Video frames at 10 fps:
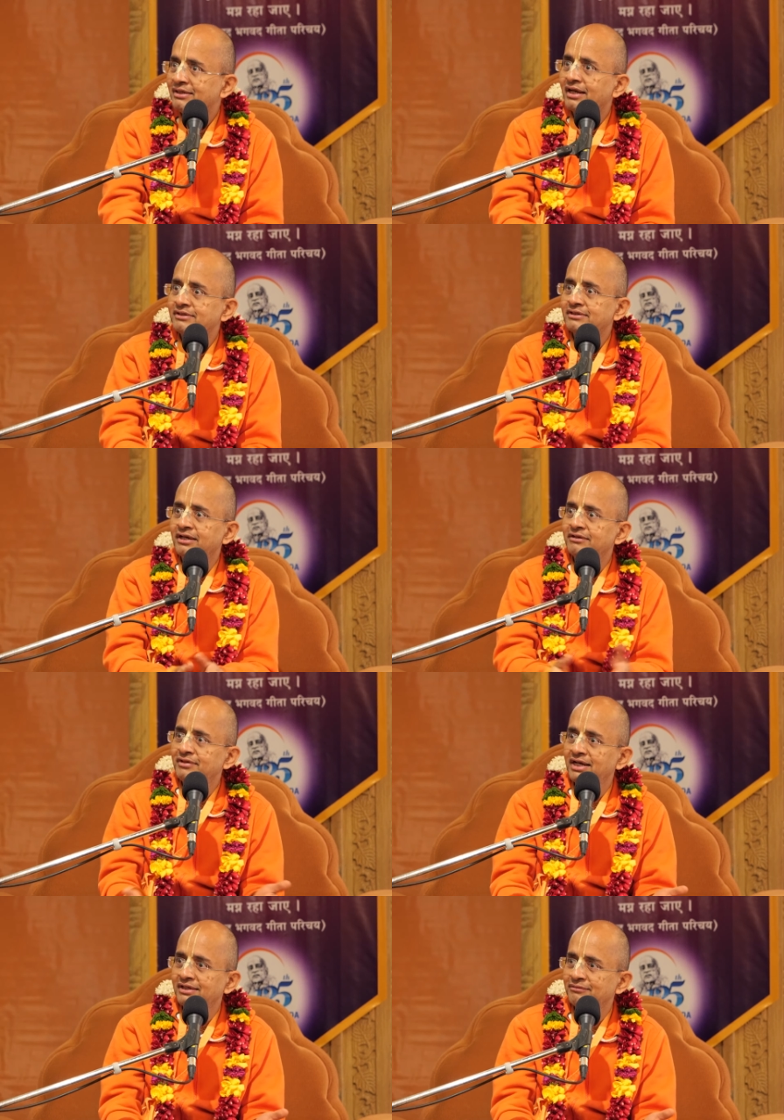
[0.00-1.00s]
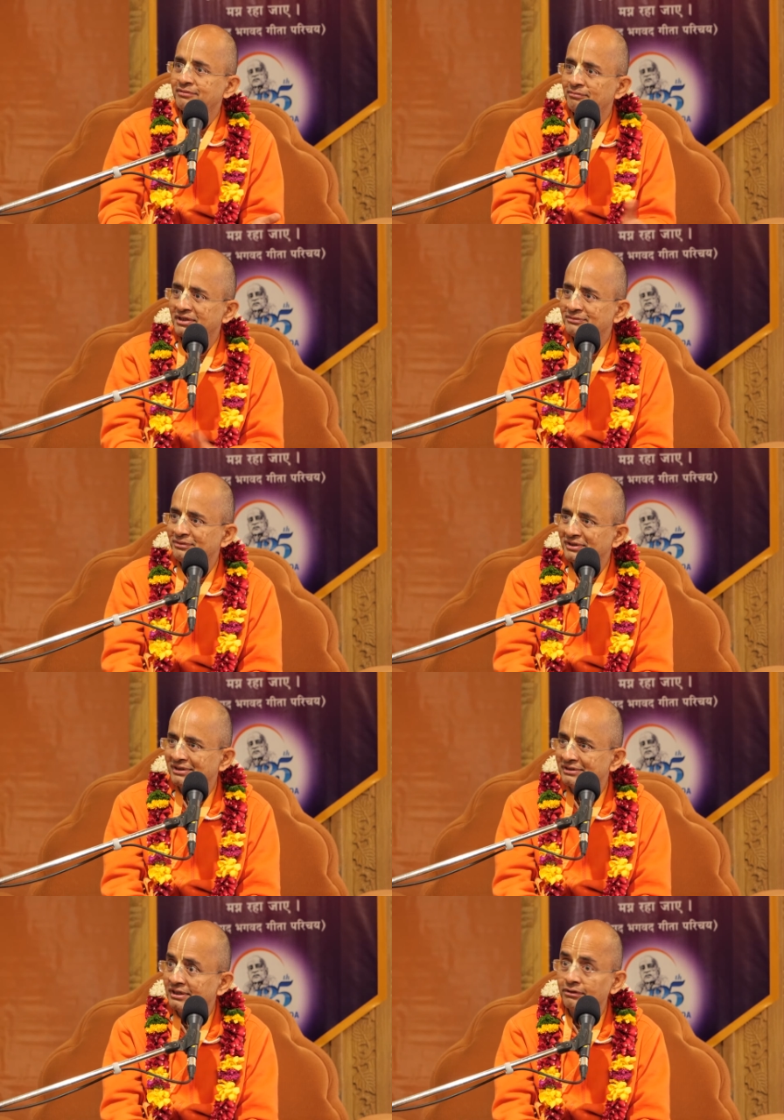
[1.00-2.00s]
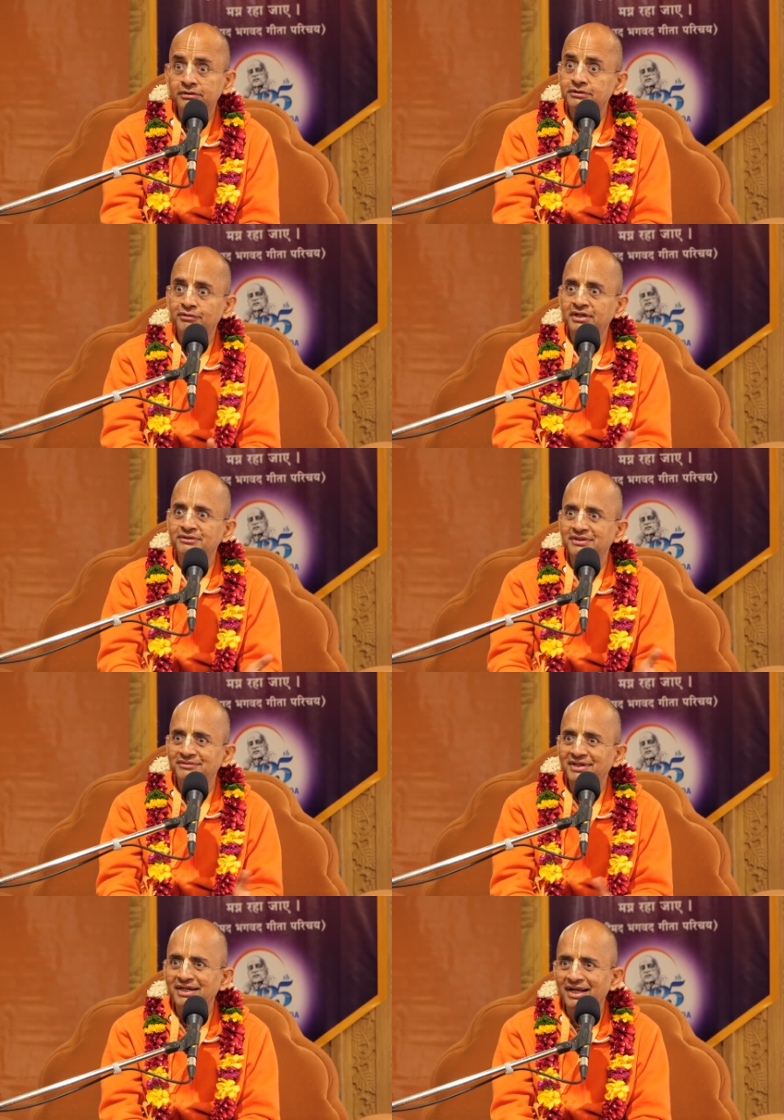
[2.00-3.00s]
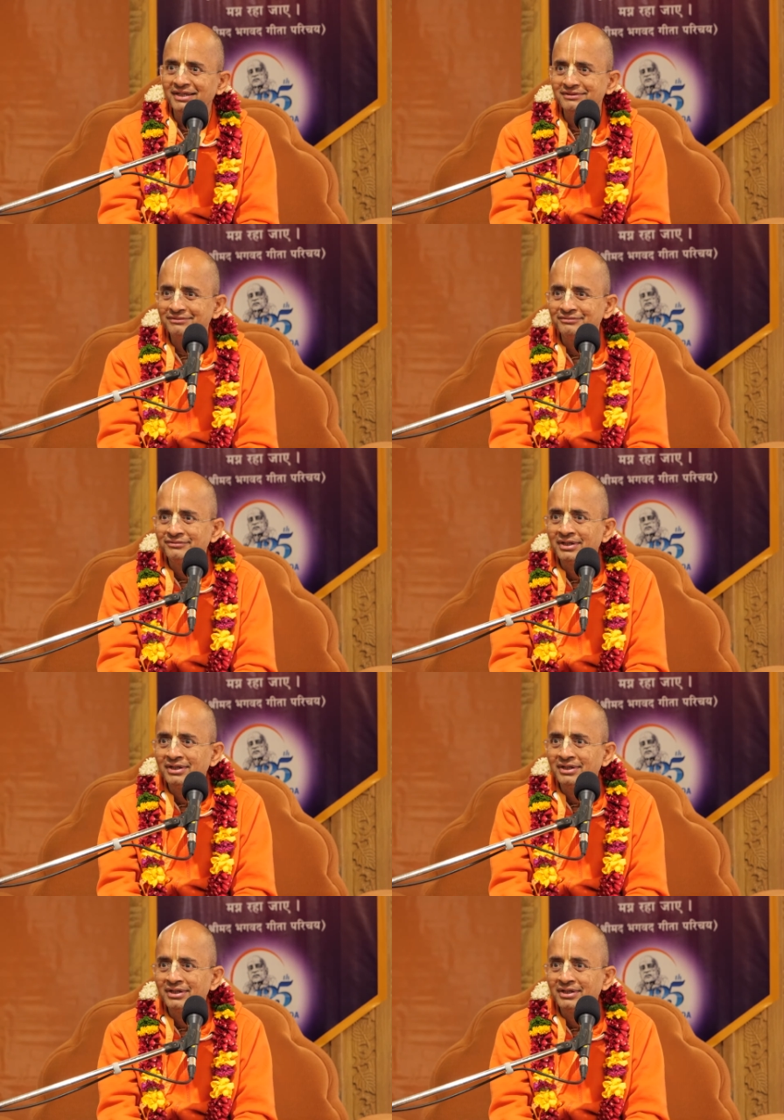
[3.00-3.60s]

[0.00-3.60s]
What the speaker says: and I saw him reading Prabhupada's book, he said, "Oh, it's very good, very nice."